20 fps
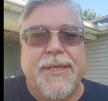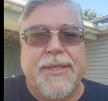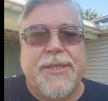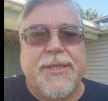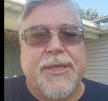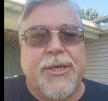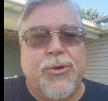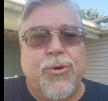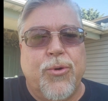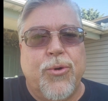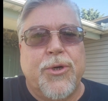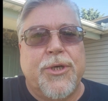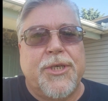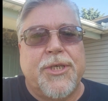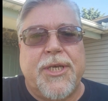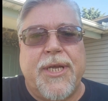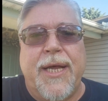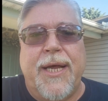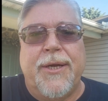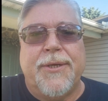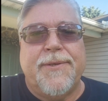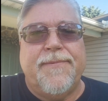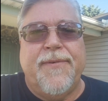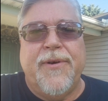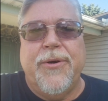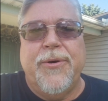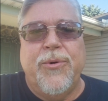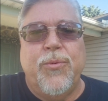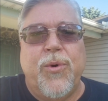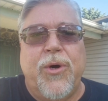This is a gorgeous house,
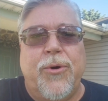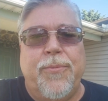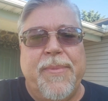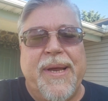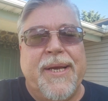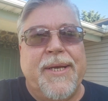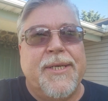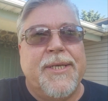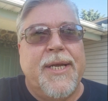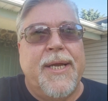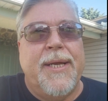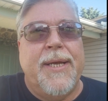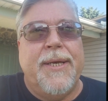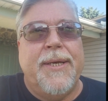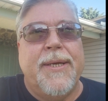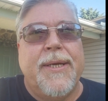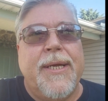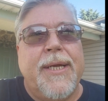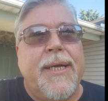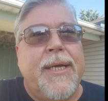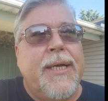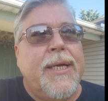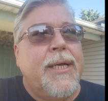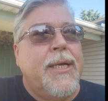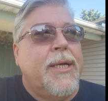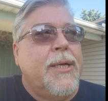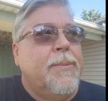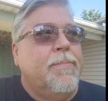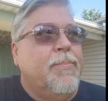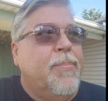very well maintained.
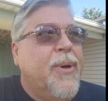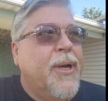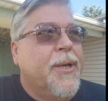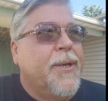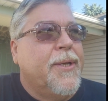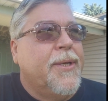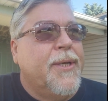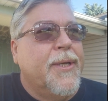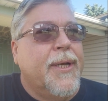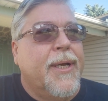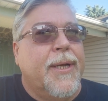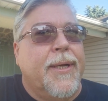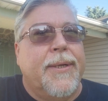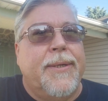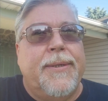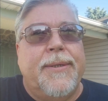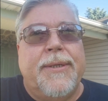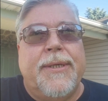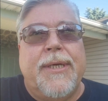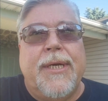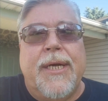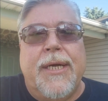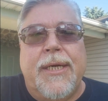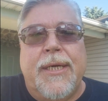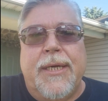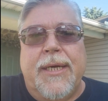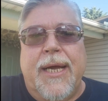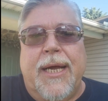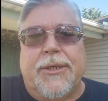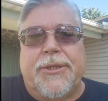But
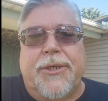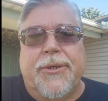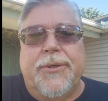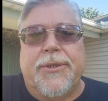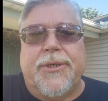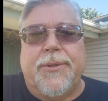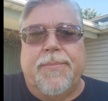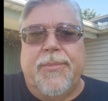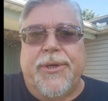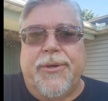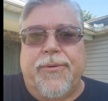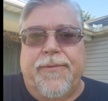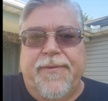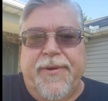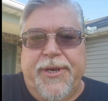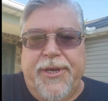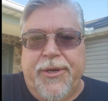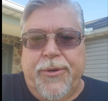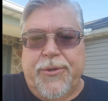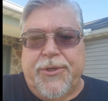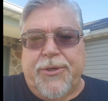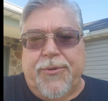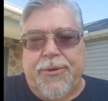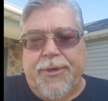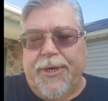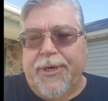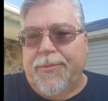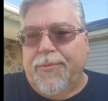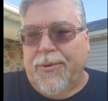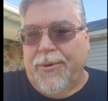I'll shoot some little videos
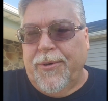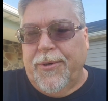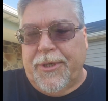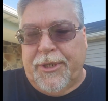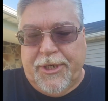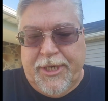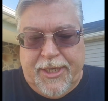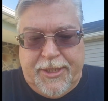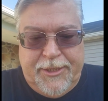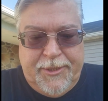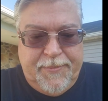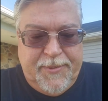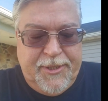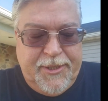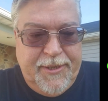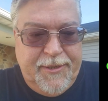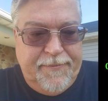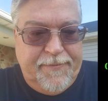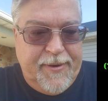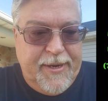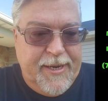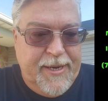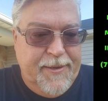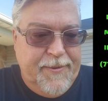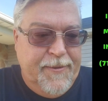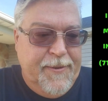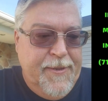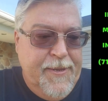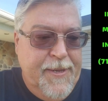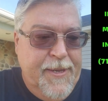on there. We're going to check some stuff
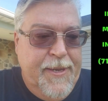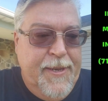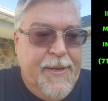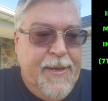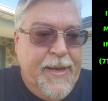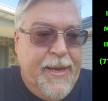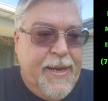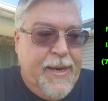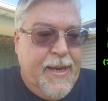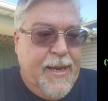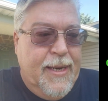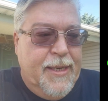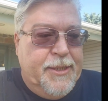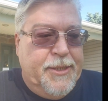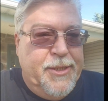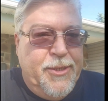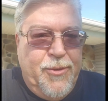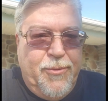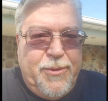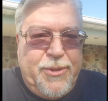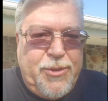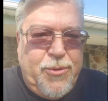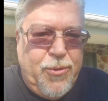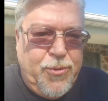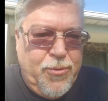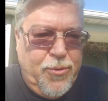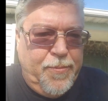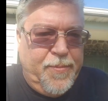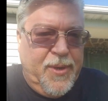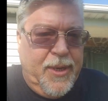out, and I'll let you know what's
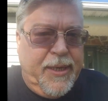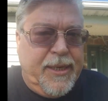going on.